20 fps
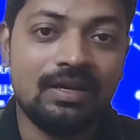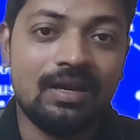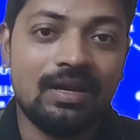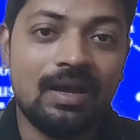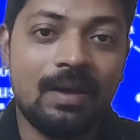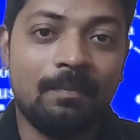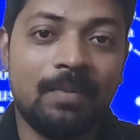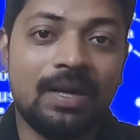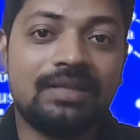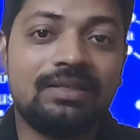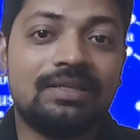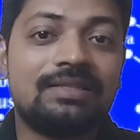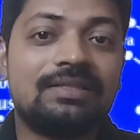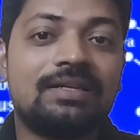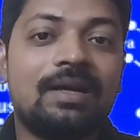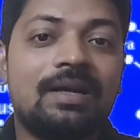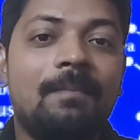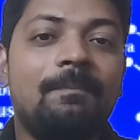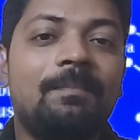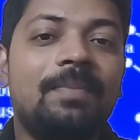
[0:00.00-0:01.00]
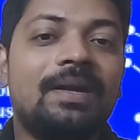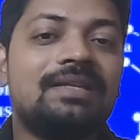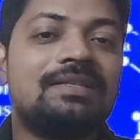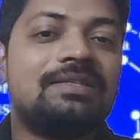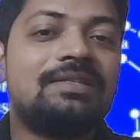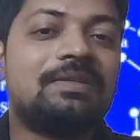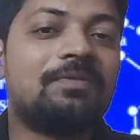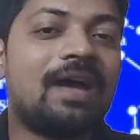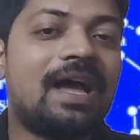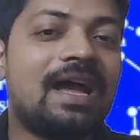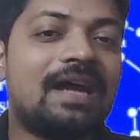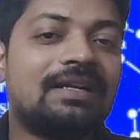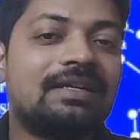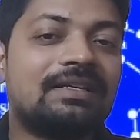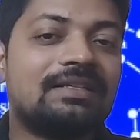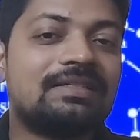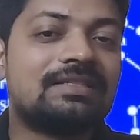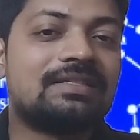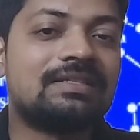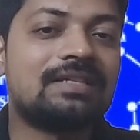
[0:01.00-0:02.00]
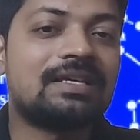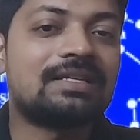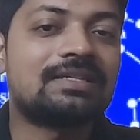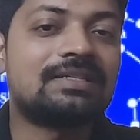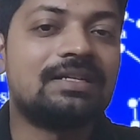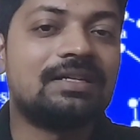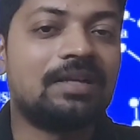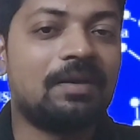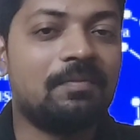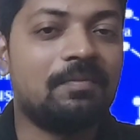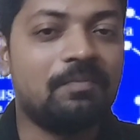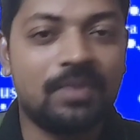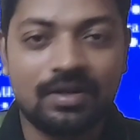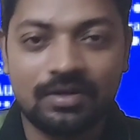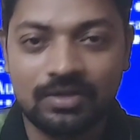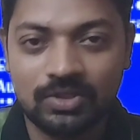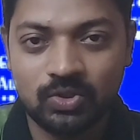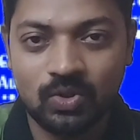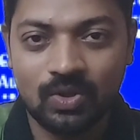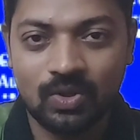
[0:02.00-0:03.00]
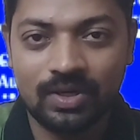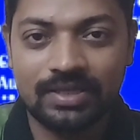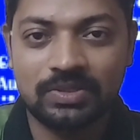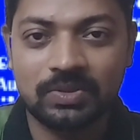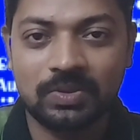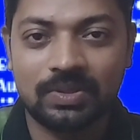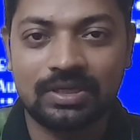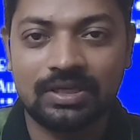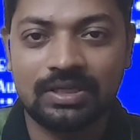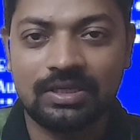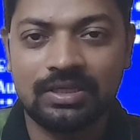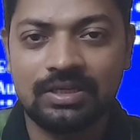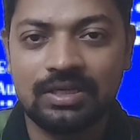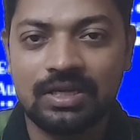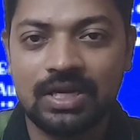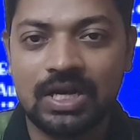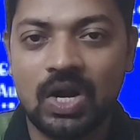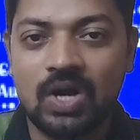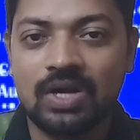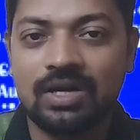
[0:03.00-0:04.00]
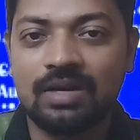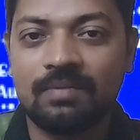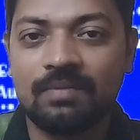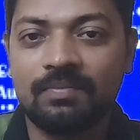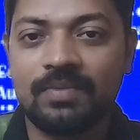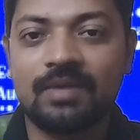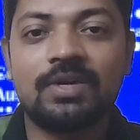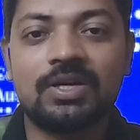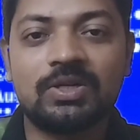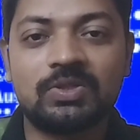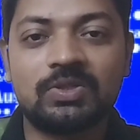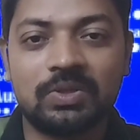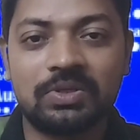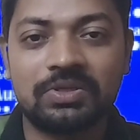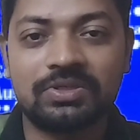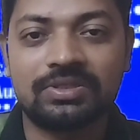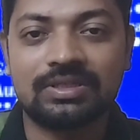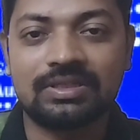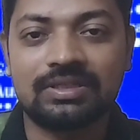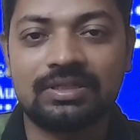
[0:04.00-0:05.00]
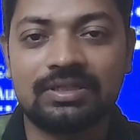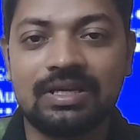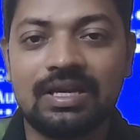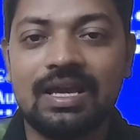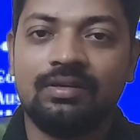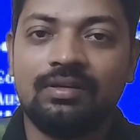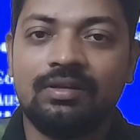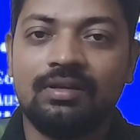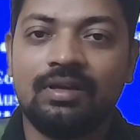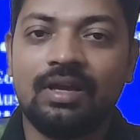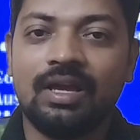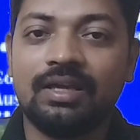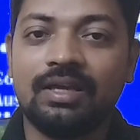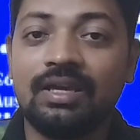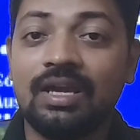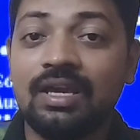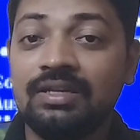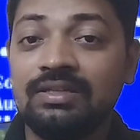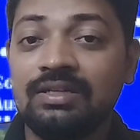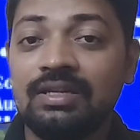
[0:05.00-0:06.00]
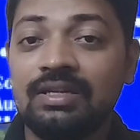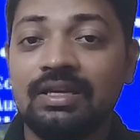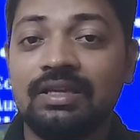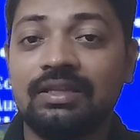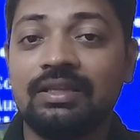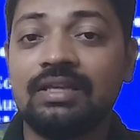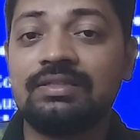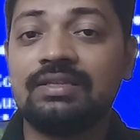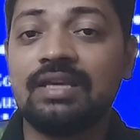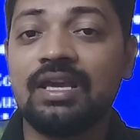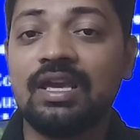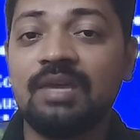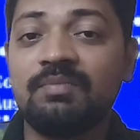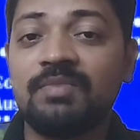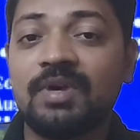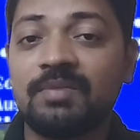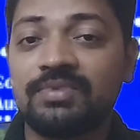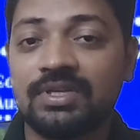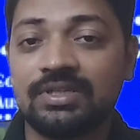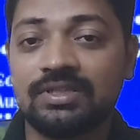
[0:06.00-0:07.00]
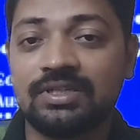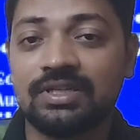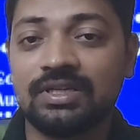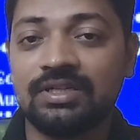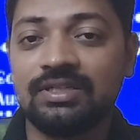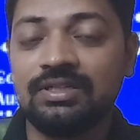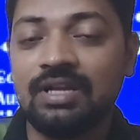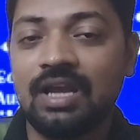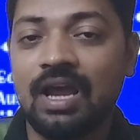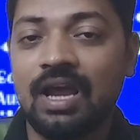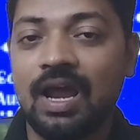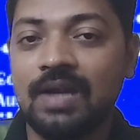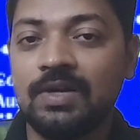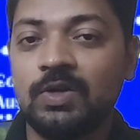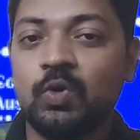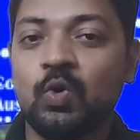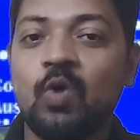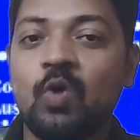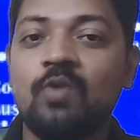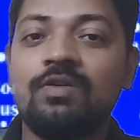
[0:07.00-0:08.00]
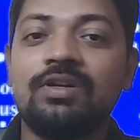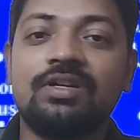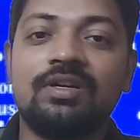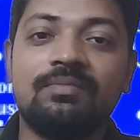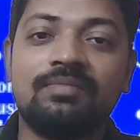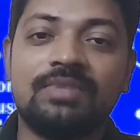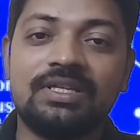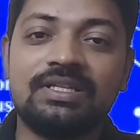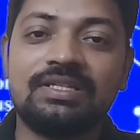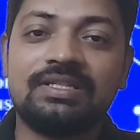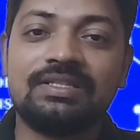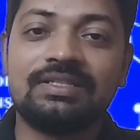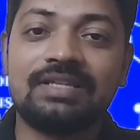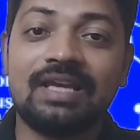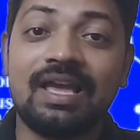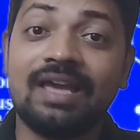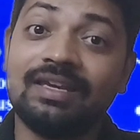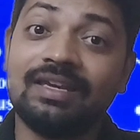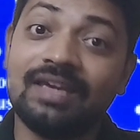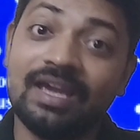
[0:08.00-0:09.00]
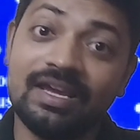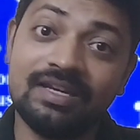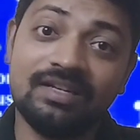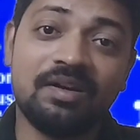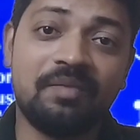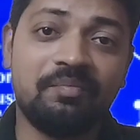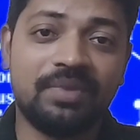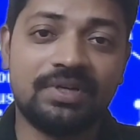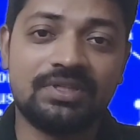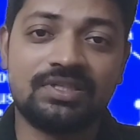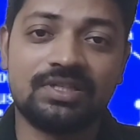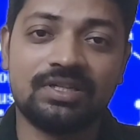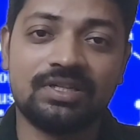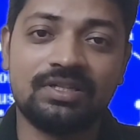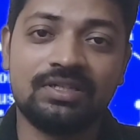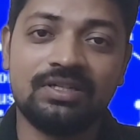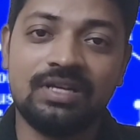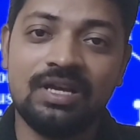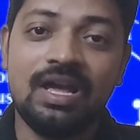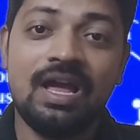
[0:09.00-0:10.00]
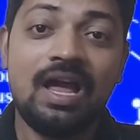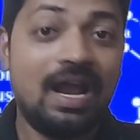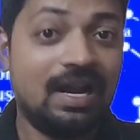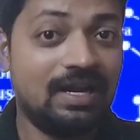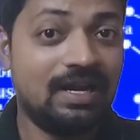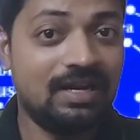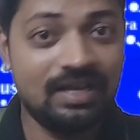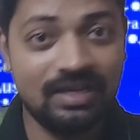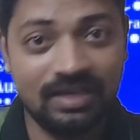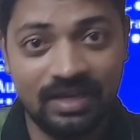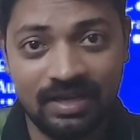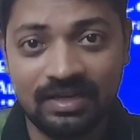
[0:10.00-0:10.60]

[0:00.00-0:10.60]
But this compulsive act is just a temporary solace only, not a permanent solution. Again, the same obsession, and to overcome this, again compulsion, and again